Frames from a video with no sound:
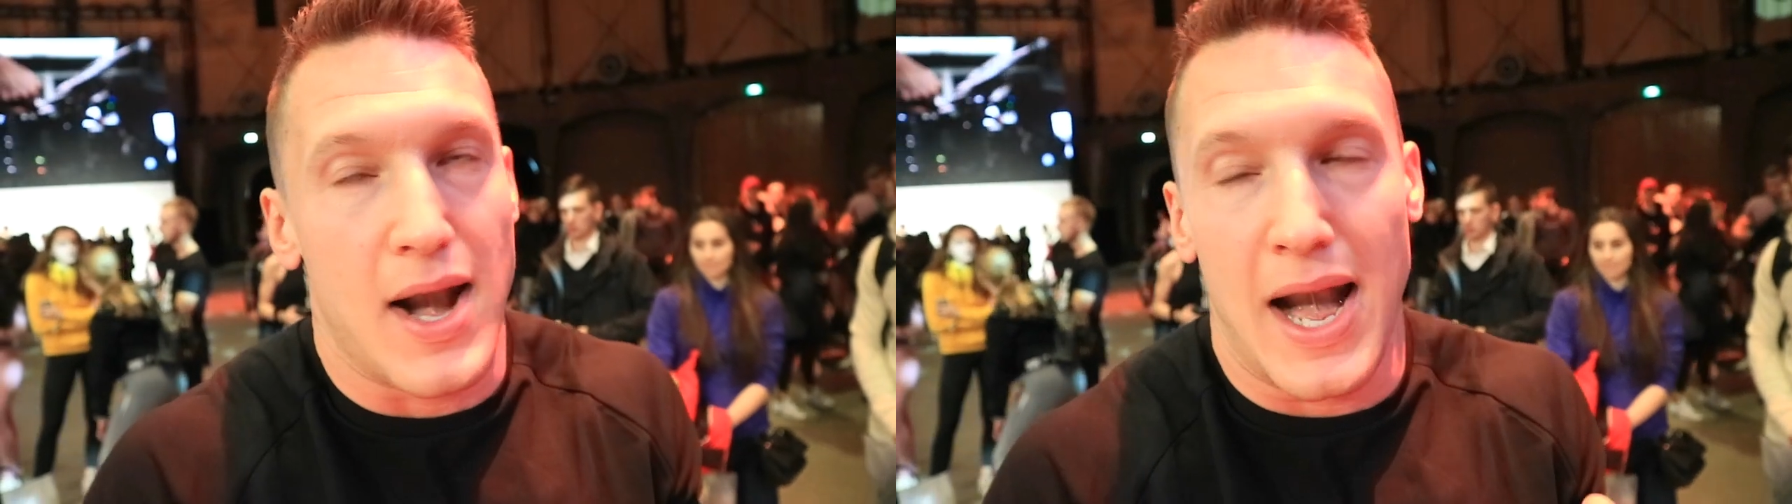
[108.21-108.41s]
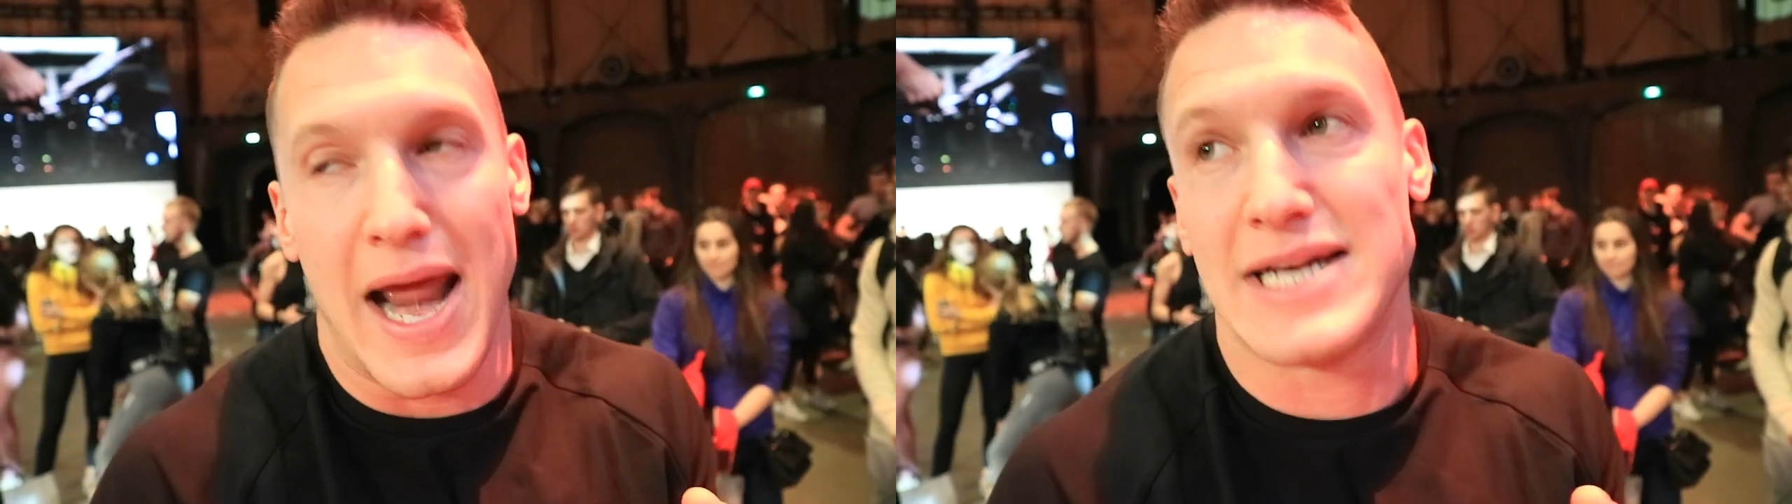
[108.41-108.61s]

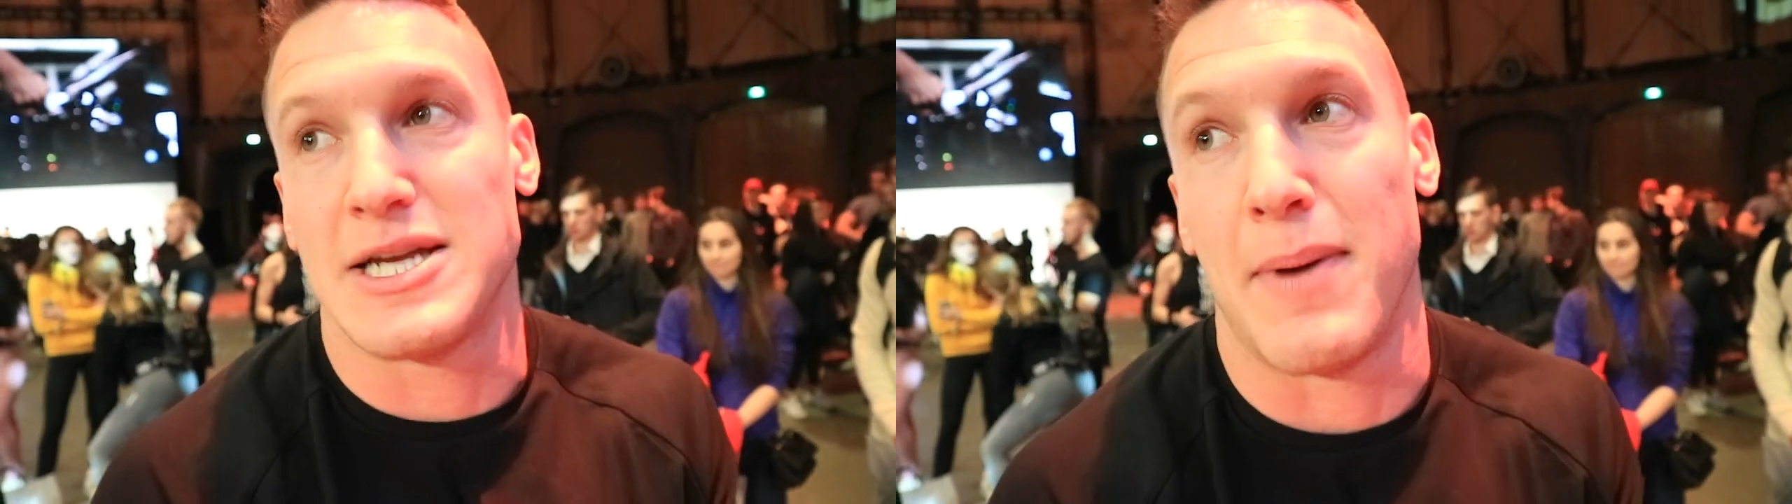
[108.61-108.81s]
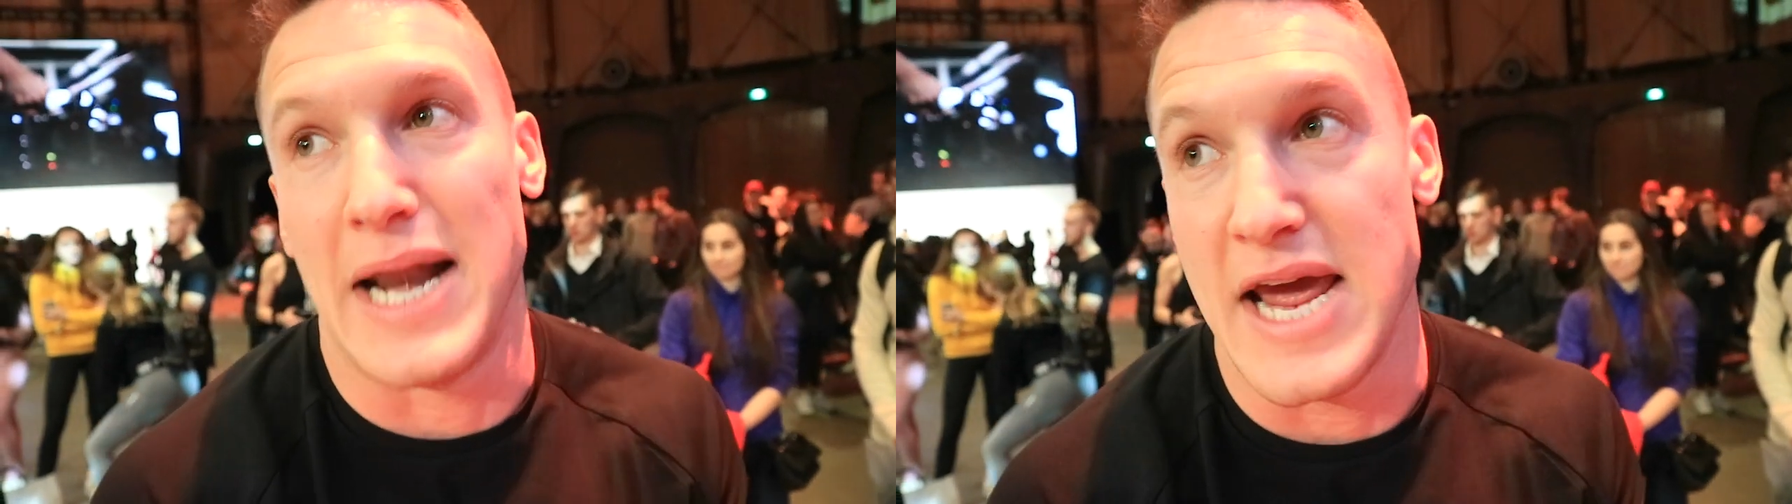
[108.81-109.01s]
led
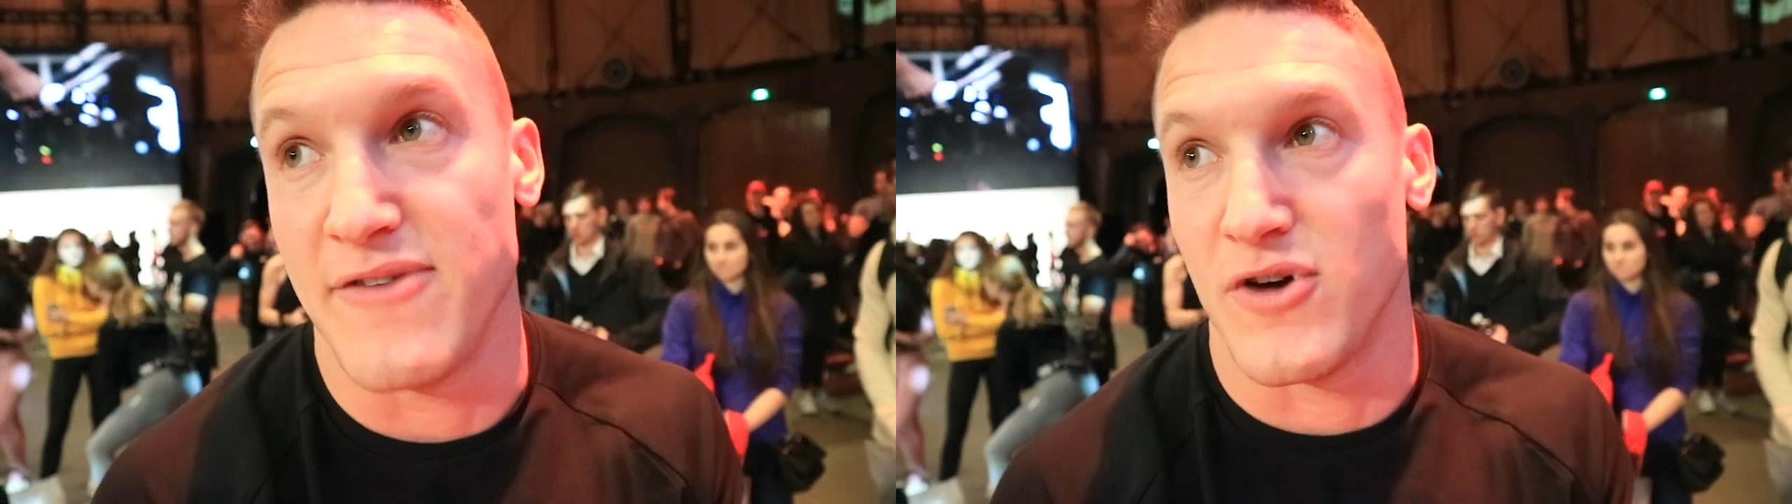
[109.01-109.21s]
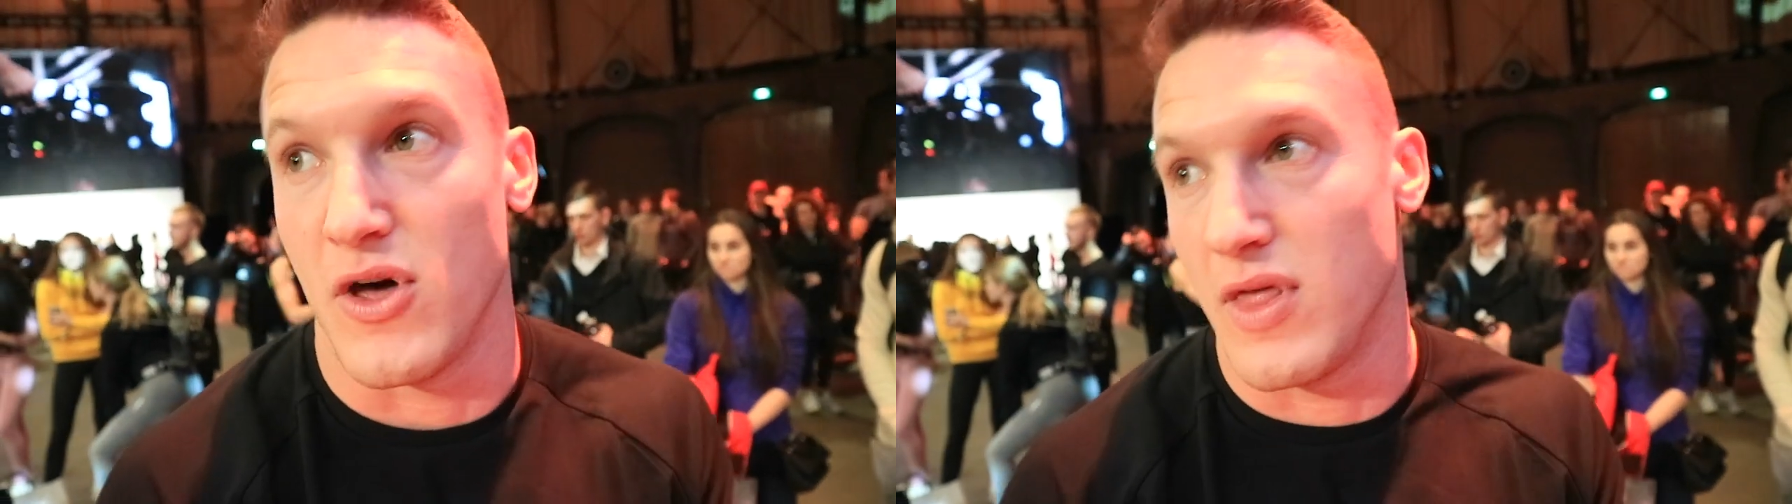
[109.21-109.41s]
to
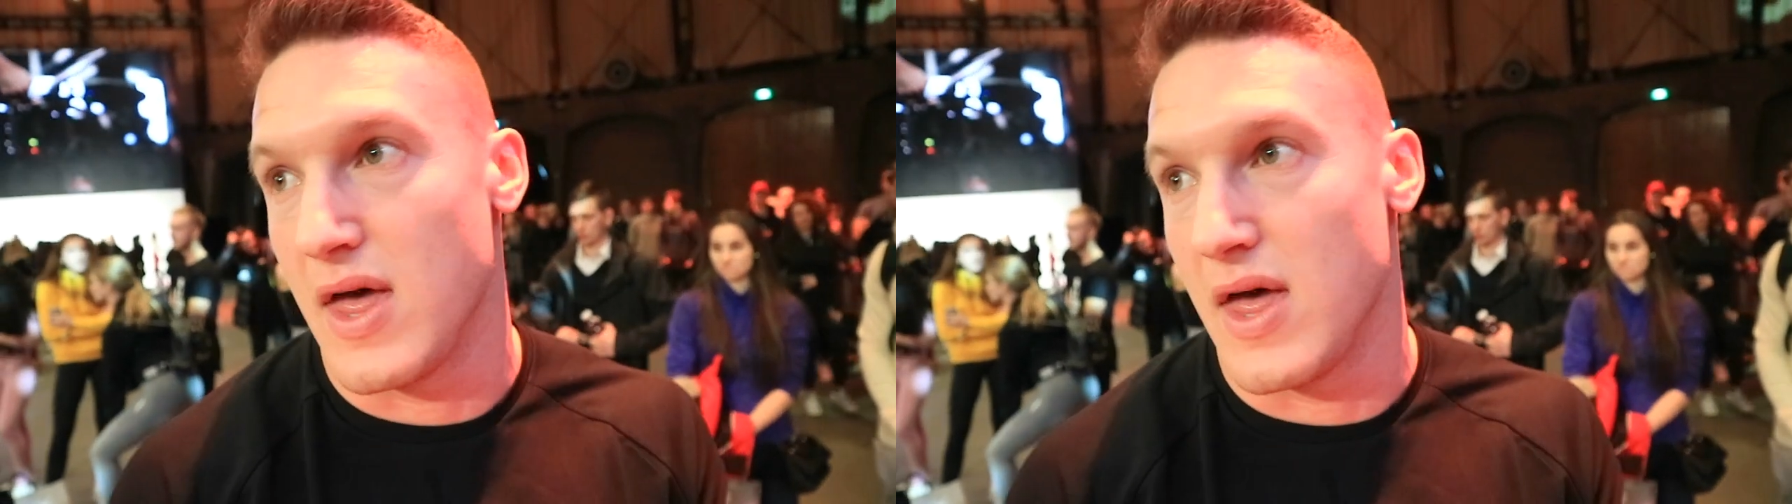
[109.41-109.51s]
believe that,